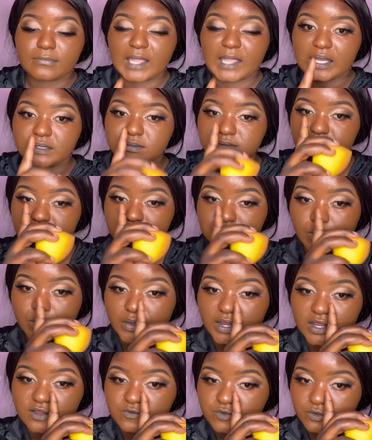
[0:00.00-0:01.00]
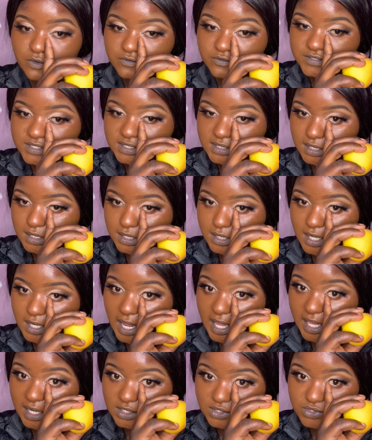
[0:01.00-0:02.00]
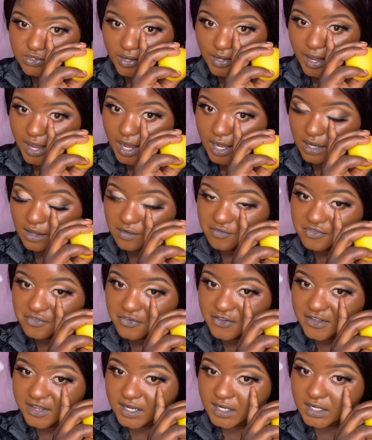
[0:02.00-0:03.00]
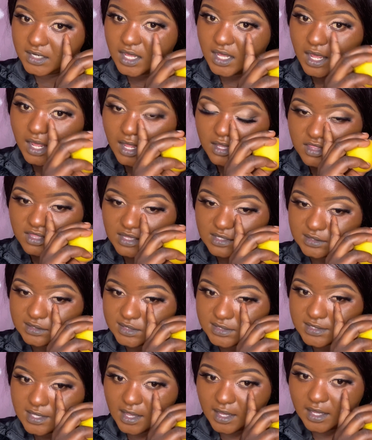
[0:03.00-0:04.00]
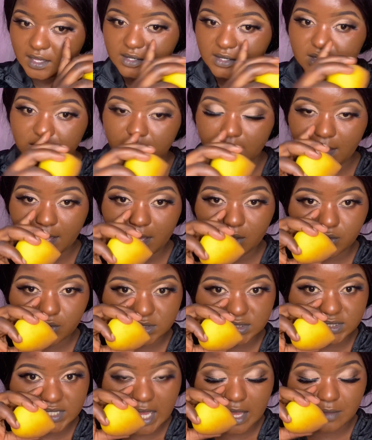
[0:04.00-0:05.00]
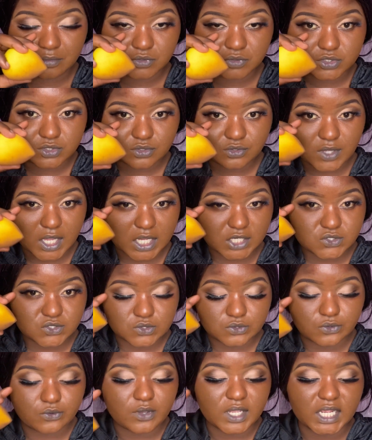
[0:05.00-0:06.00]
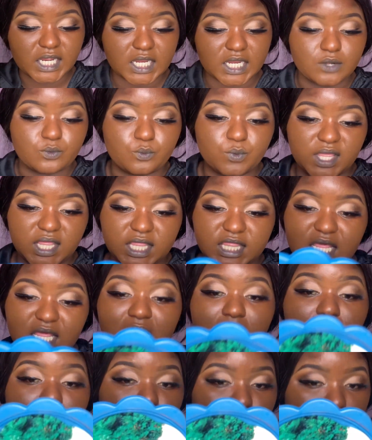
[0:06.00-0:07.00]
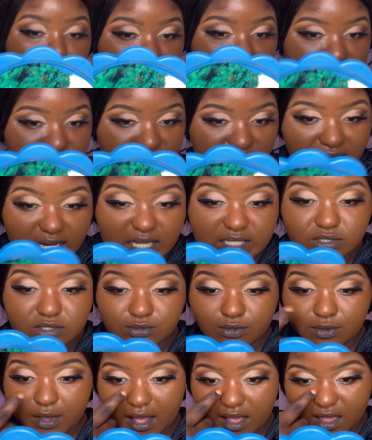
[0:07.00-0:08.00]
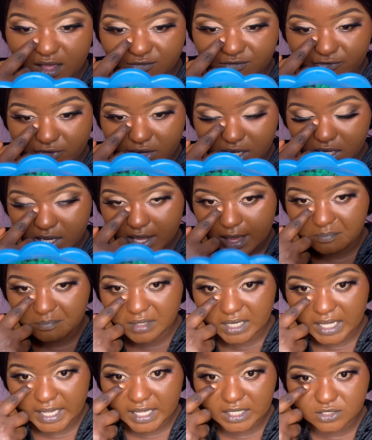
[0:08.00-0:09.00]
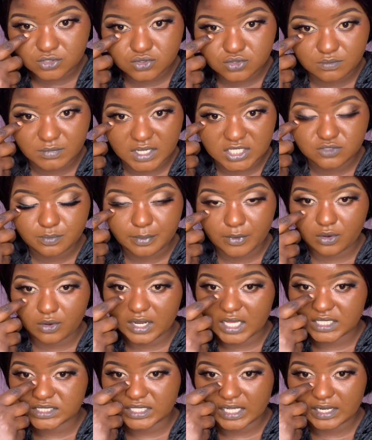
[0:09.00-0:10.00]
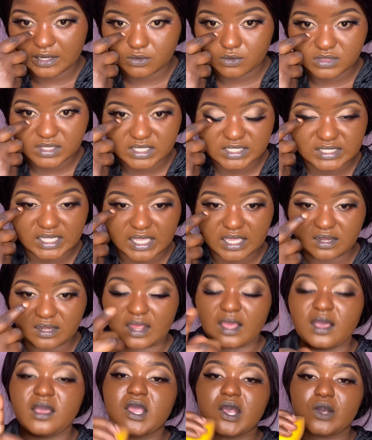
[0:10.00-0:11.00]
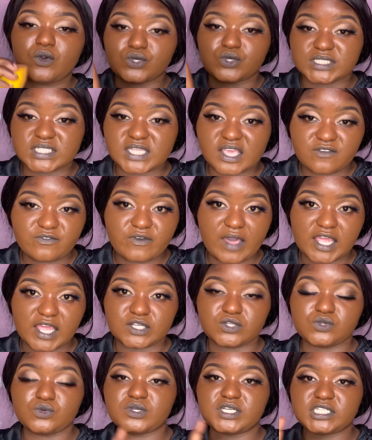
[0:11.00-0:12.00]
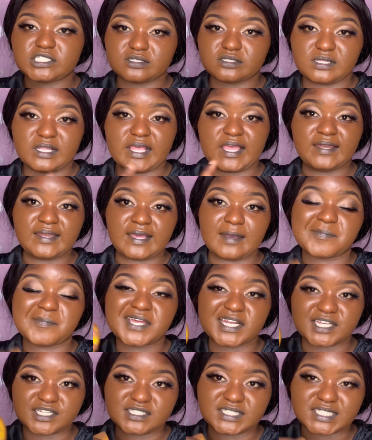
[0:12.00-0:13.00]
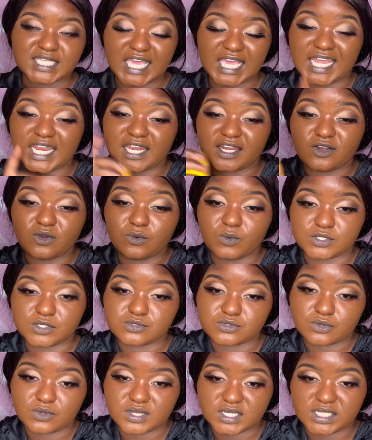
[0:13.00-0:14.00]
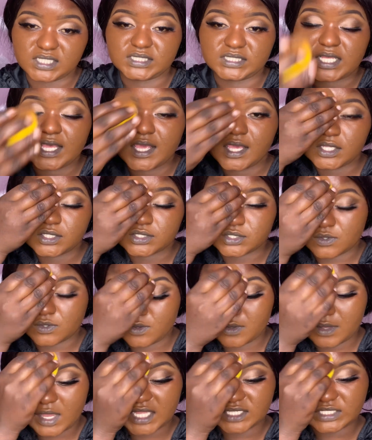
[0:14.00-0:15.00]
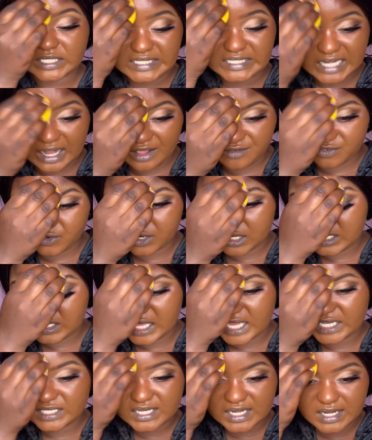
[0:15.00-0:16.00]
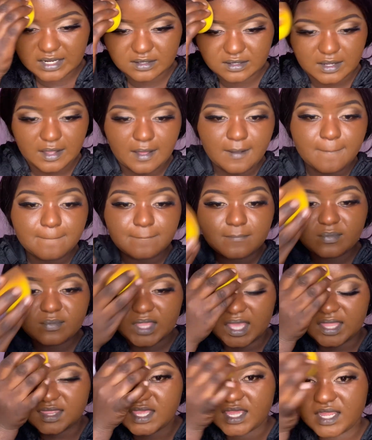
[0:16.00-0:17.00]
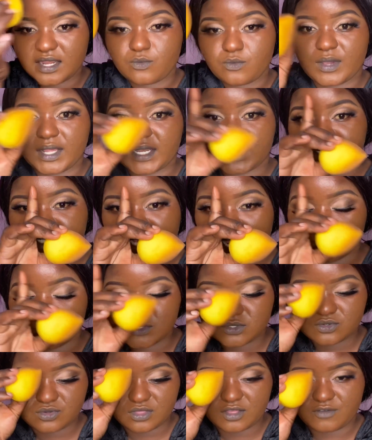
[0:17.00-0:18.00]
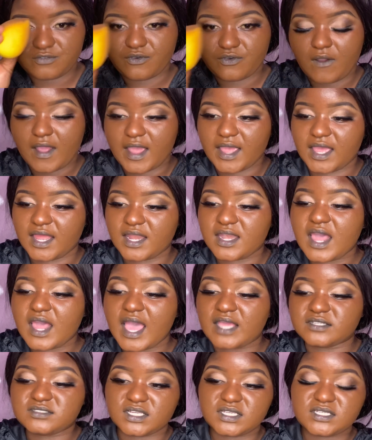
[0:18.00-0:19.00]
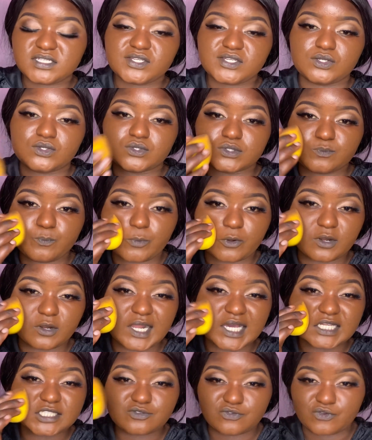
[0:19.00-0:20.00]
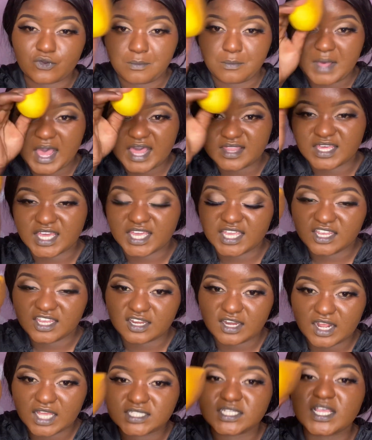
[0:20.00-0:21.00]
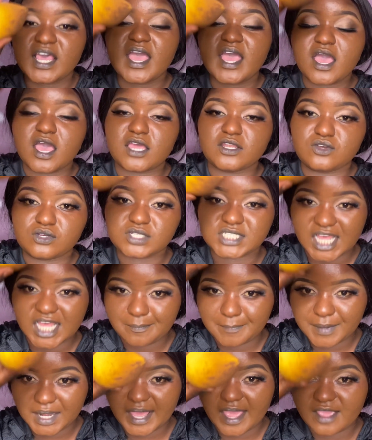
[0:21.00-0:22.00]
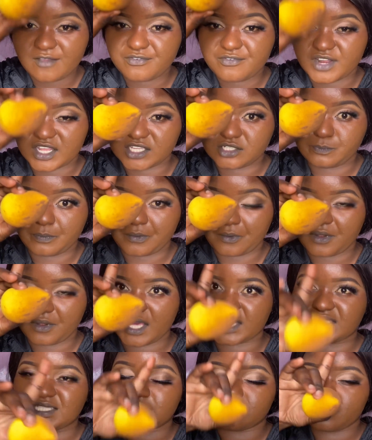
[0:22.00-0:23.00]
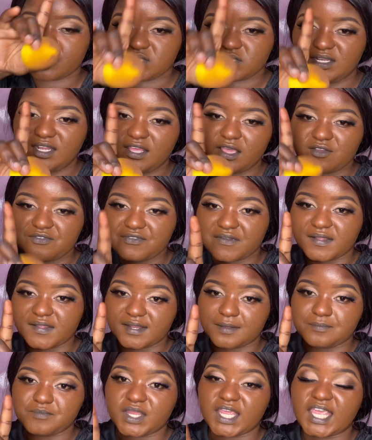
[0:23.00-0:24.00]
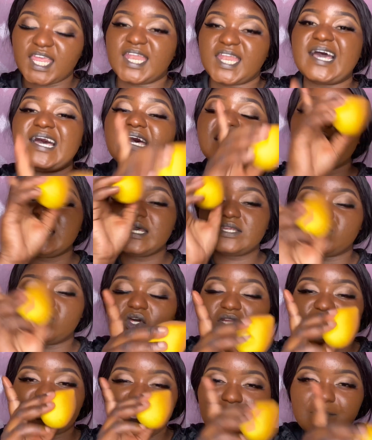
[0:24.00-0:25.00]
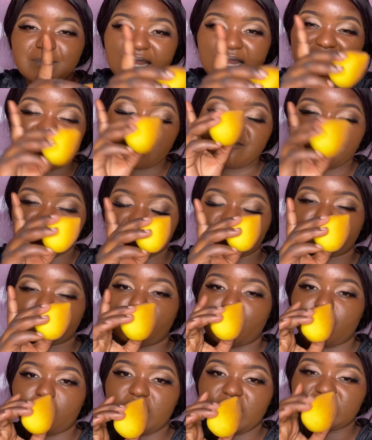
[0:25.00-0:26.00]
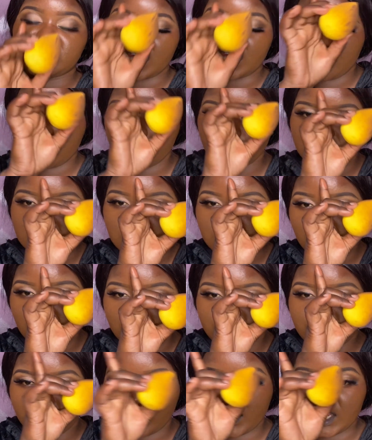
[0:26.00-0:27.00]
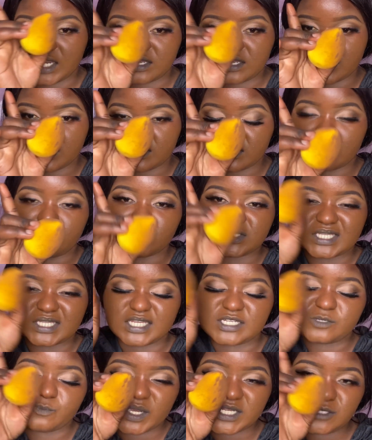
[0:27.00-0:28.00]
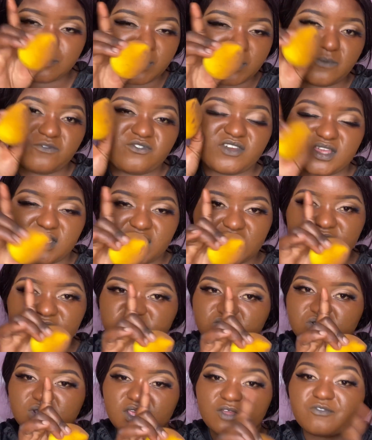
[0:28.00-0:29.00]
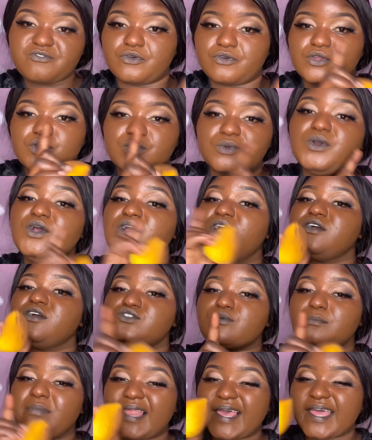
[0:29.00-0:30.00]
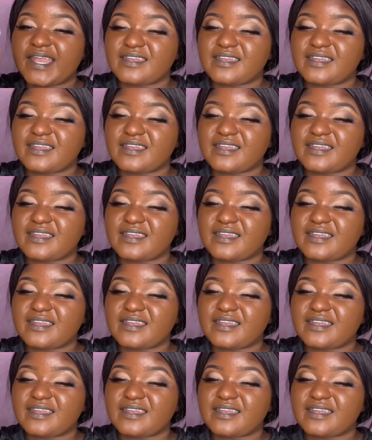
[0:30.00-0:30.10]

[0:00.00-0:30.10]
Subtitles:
So if you've seen, I try and avoid this area, because I'm also going to go in with concealer, so I avoid applying too much product around this area, because if I do, it will end up creasing, and I don't want to crease. So I just avoid that area. And then when it comes to the forehead, I just use products from other areas. I don't apply fresh products, especially if you're a beginner. Don't apply fresh product around your forehead area, because it might be very tricky for you to blend.